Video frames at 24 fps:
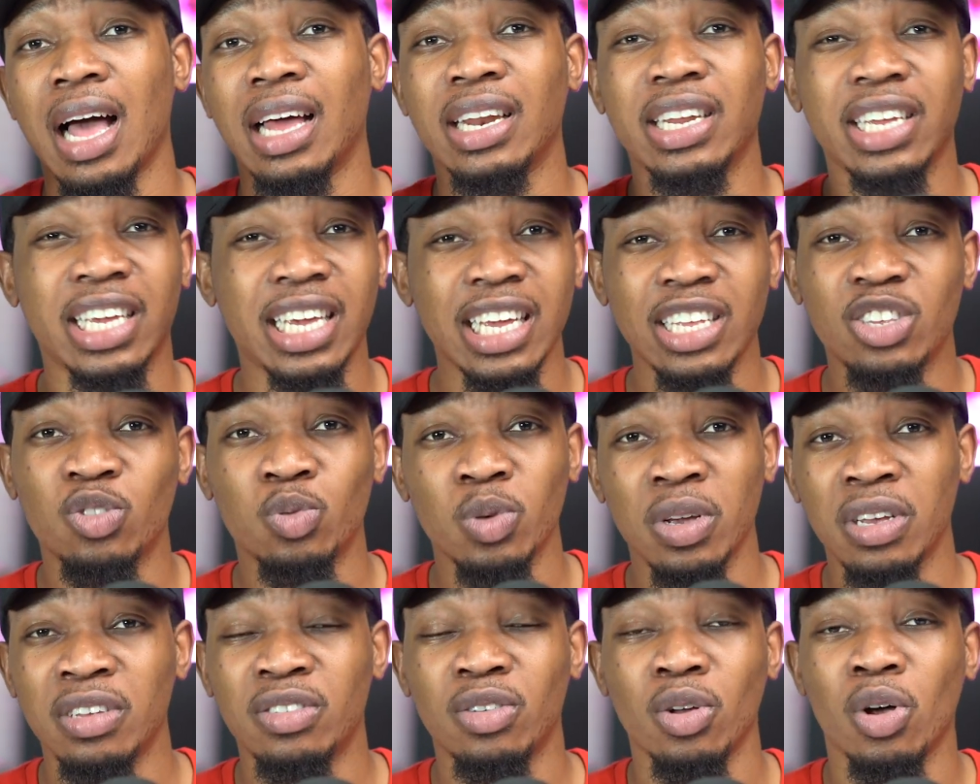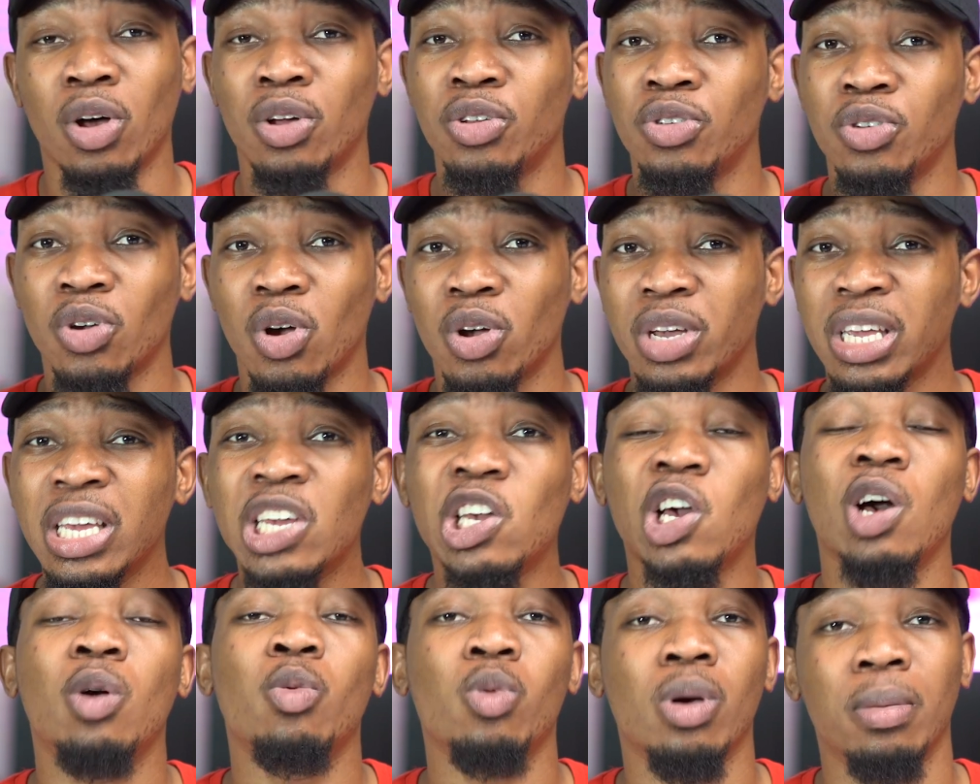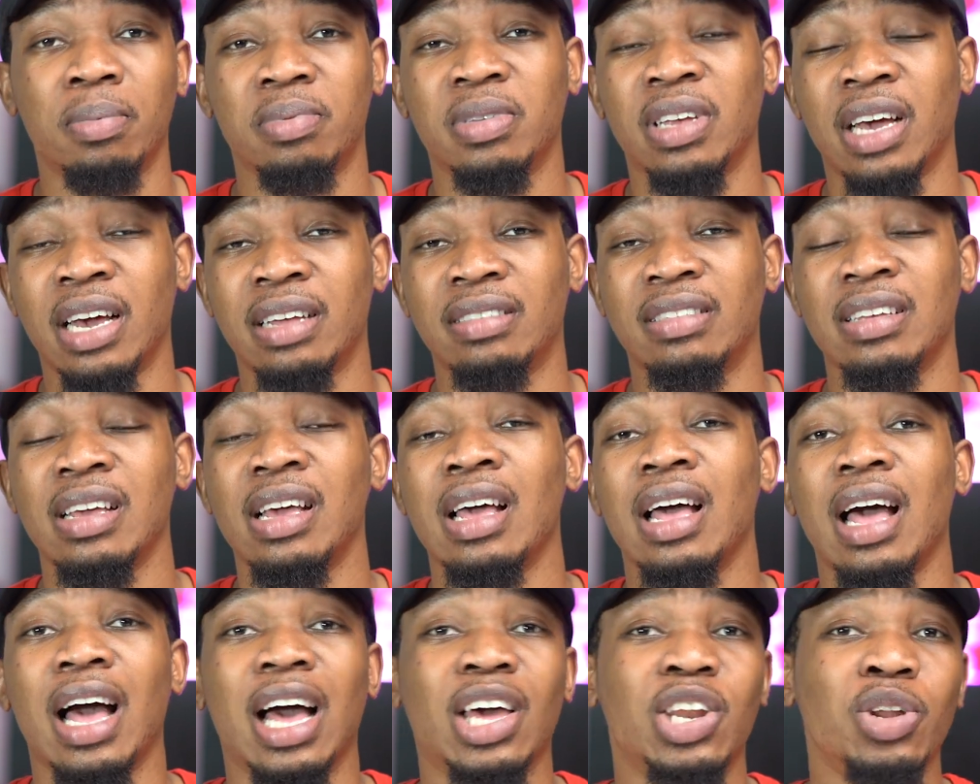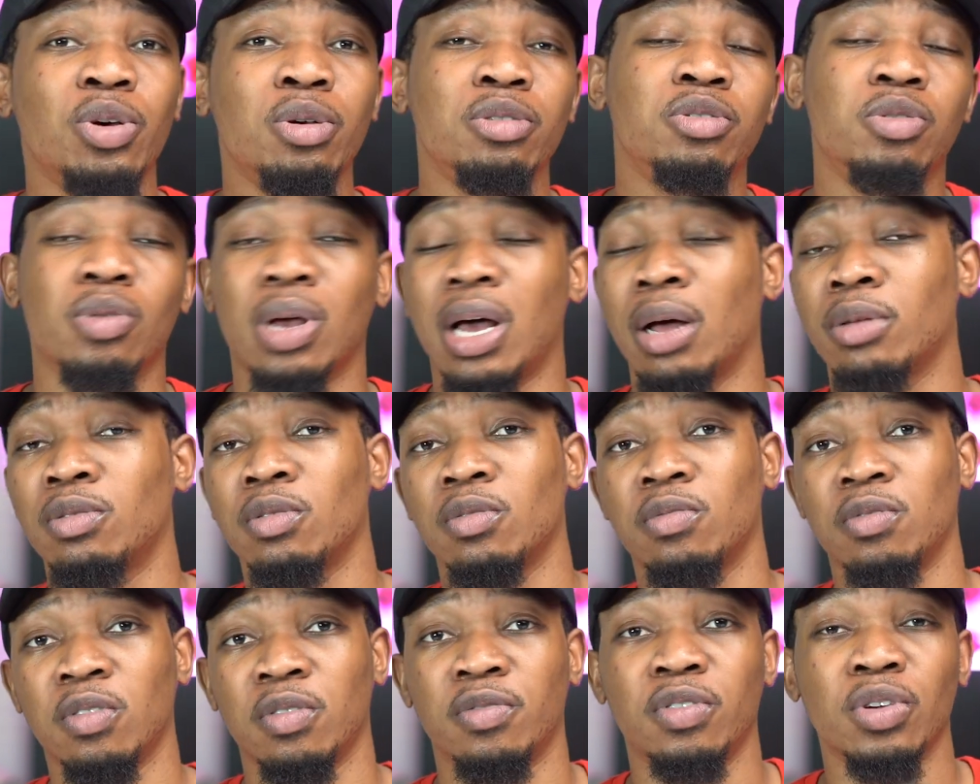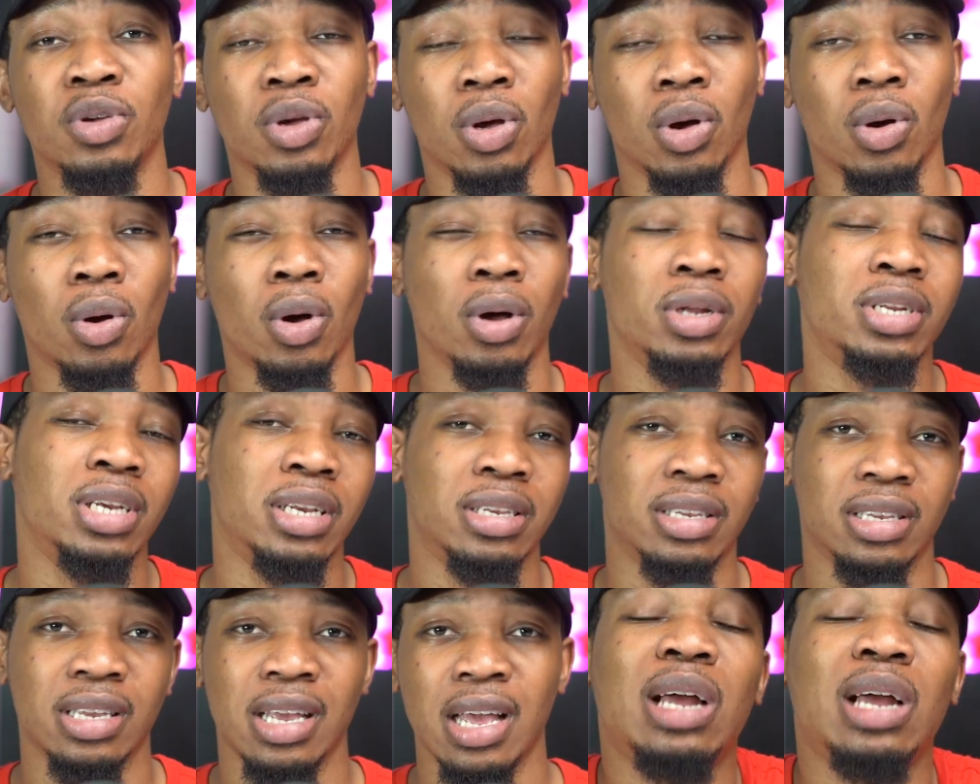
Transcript: and gateways on your e-com website, and also how to fulfill your orders.